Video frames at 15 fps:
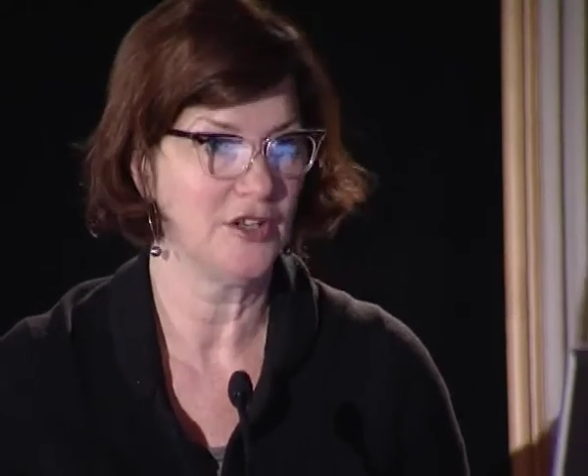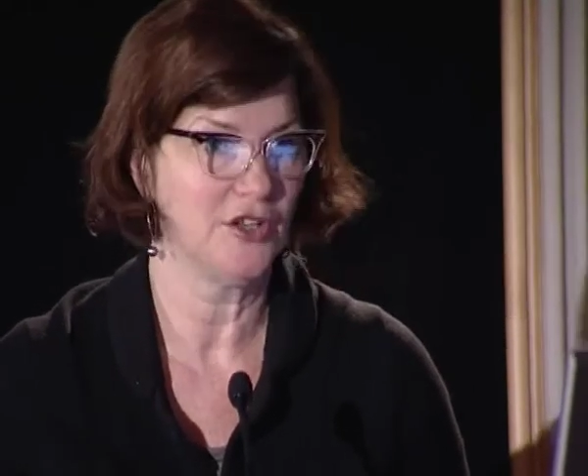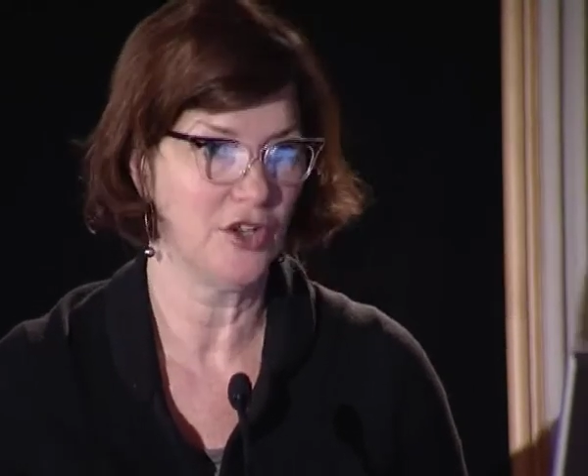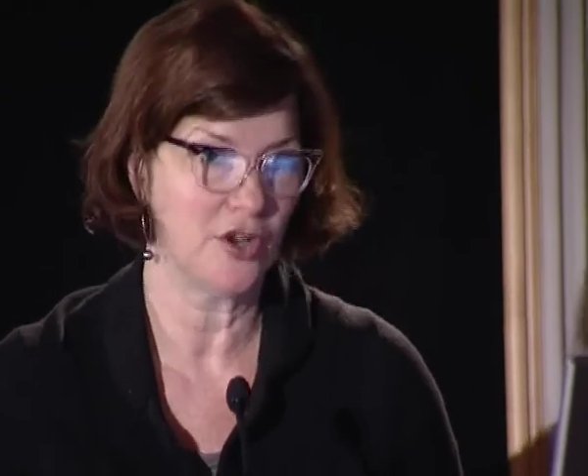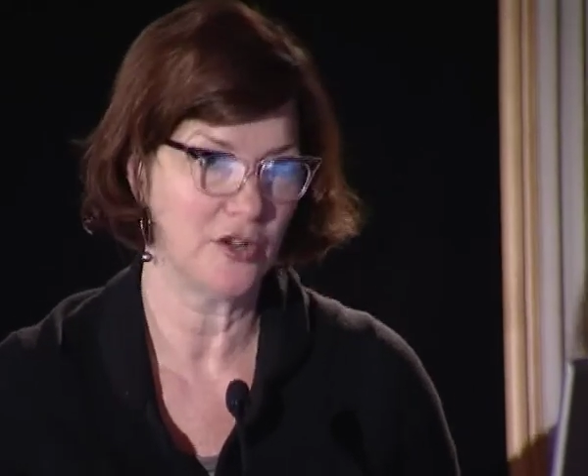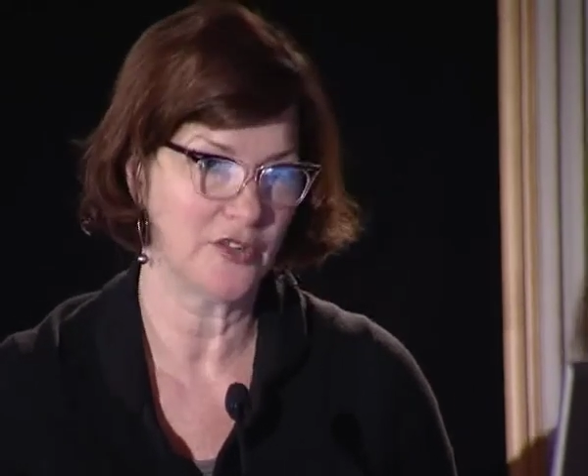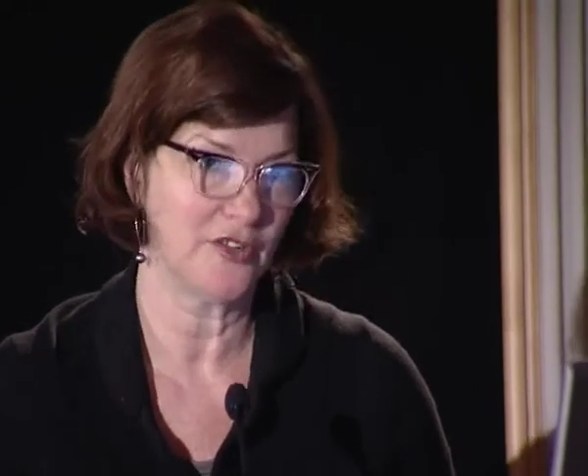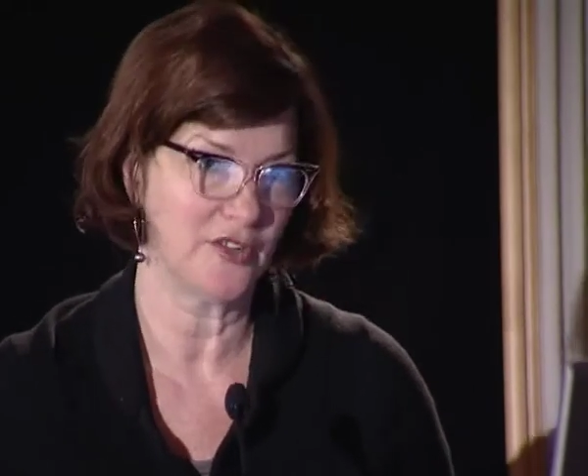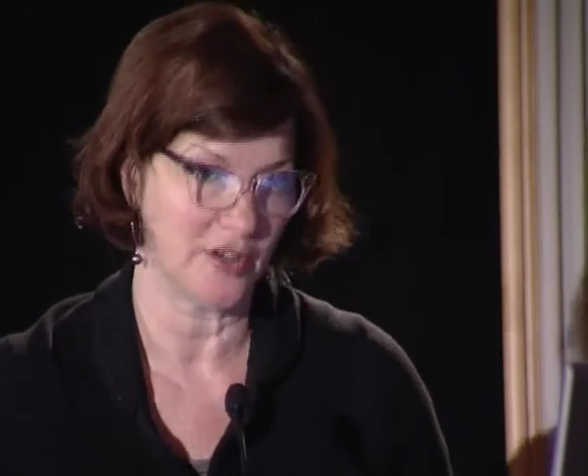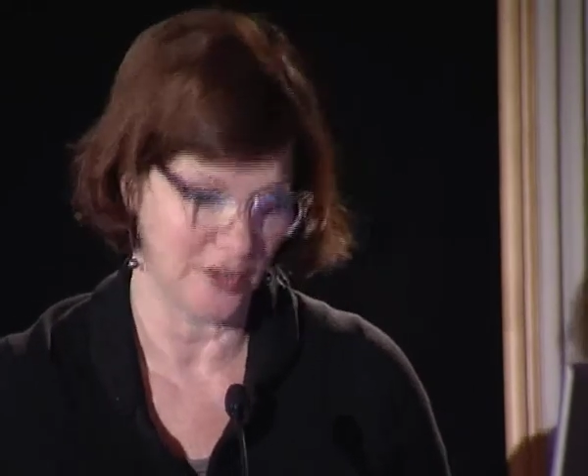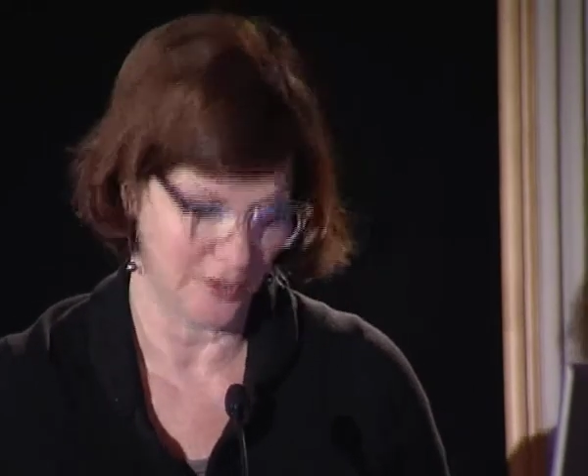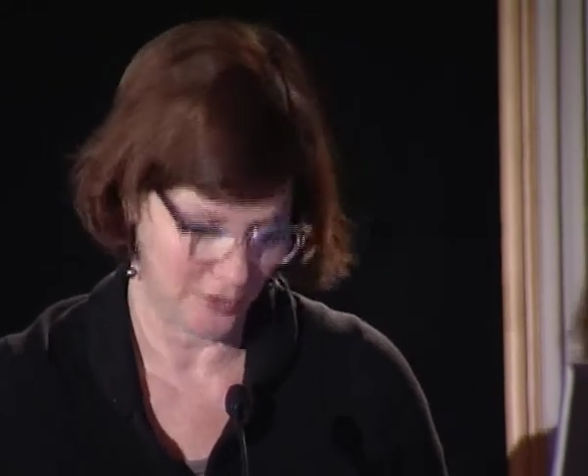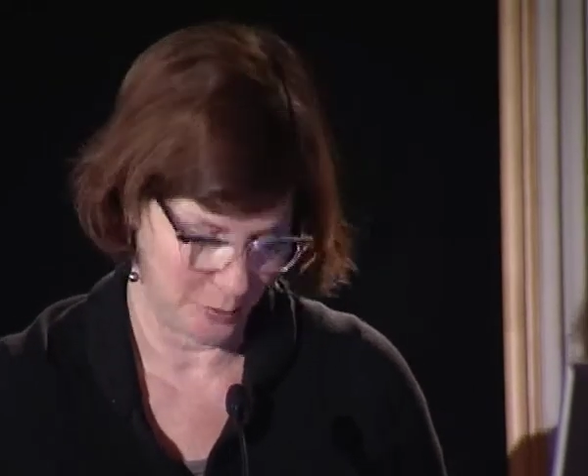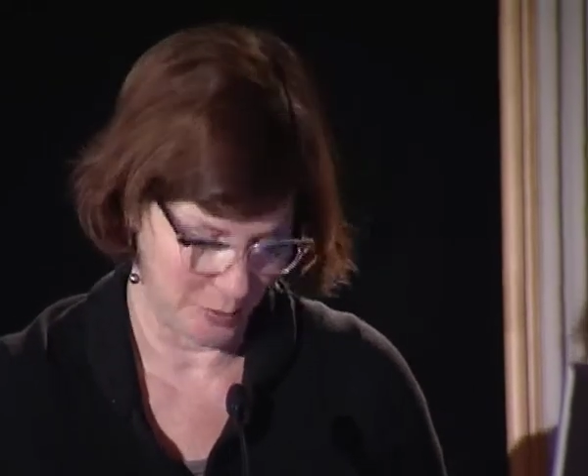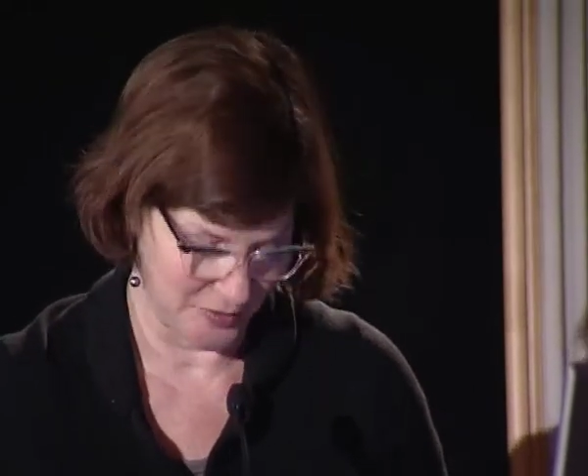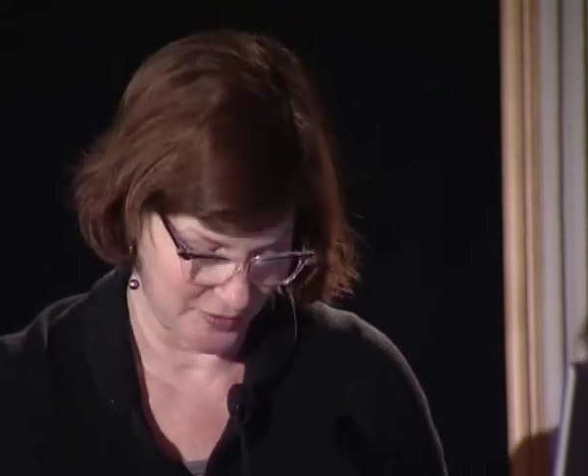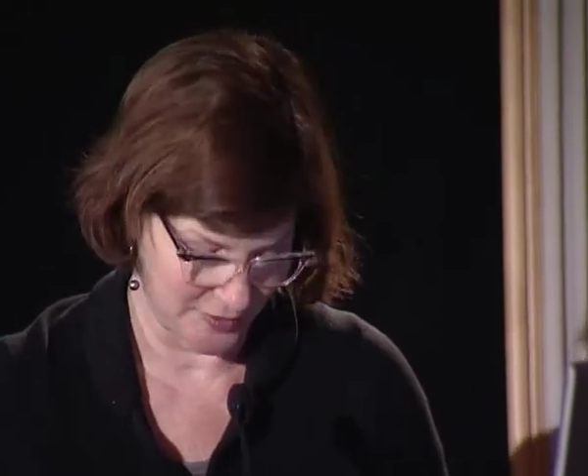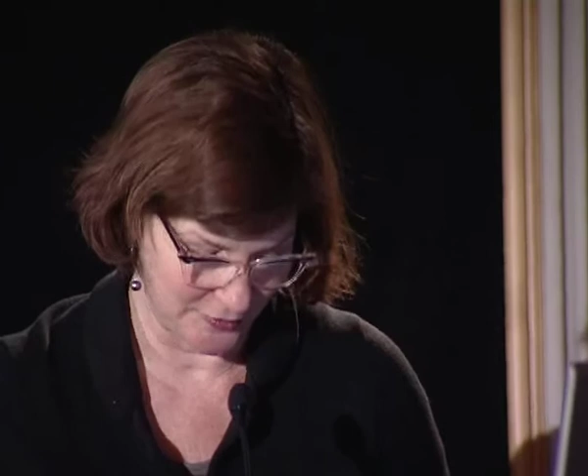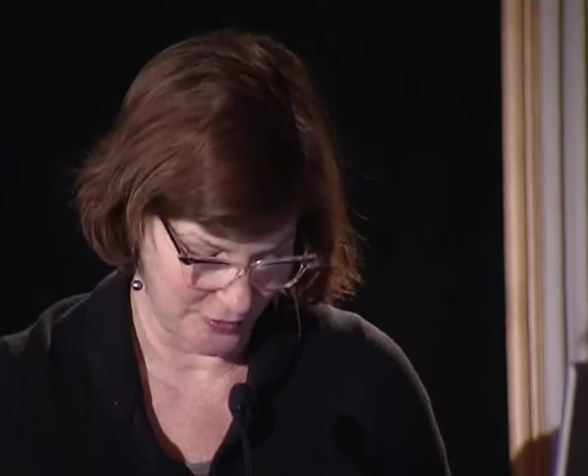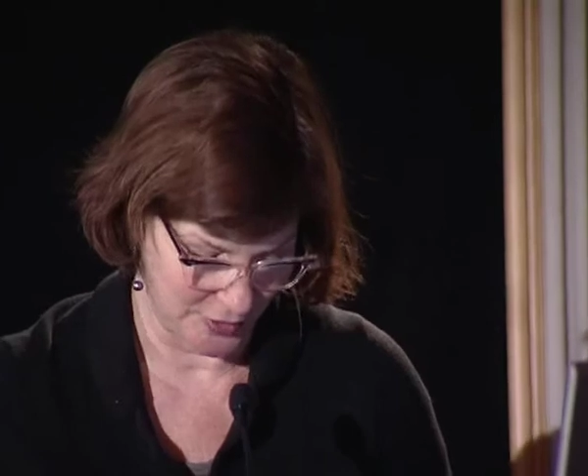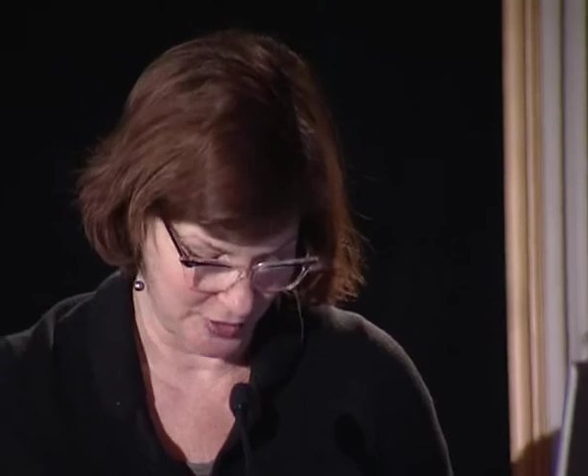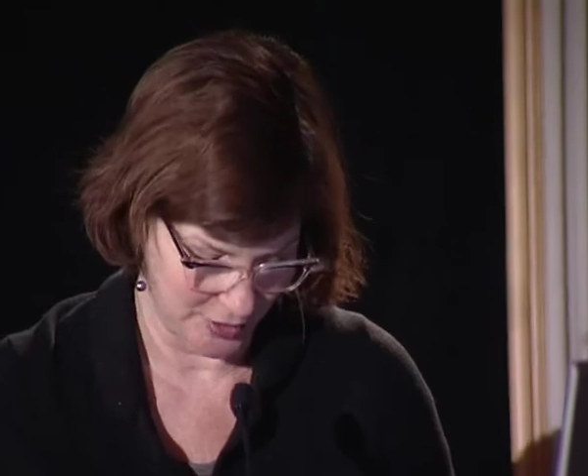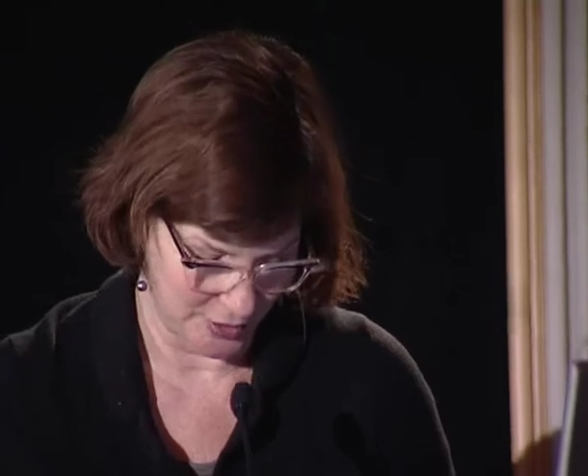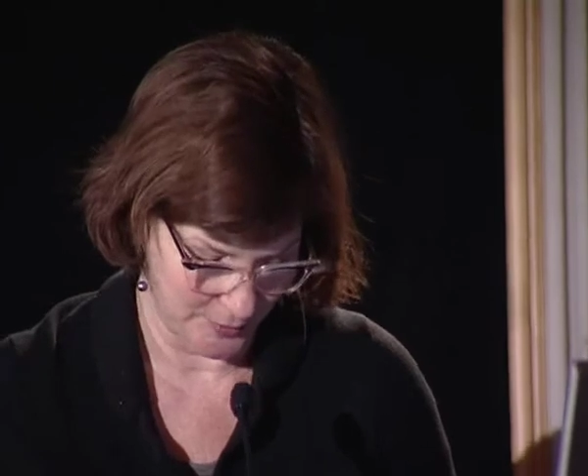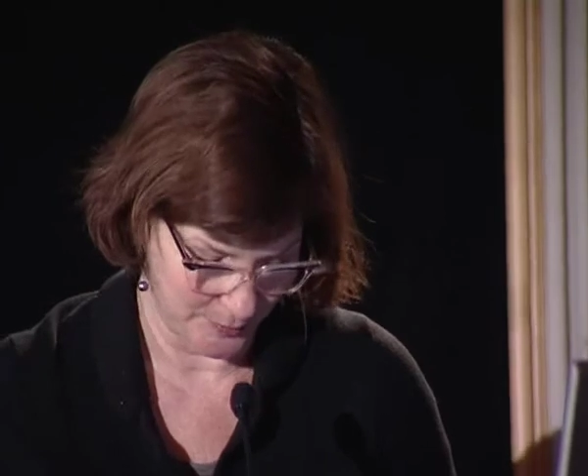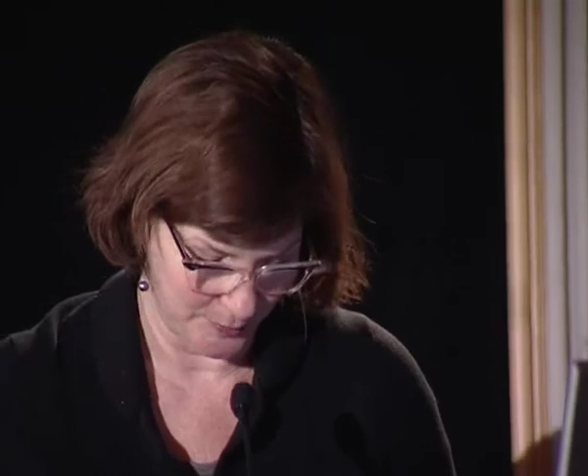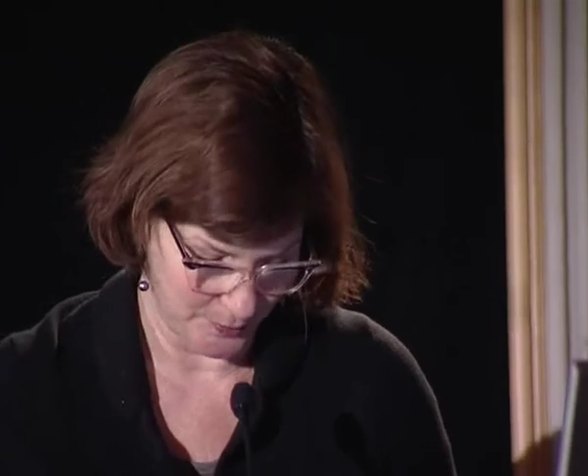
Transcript: not site specific.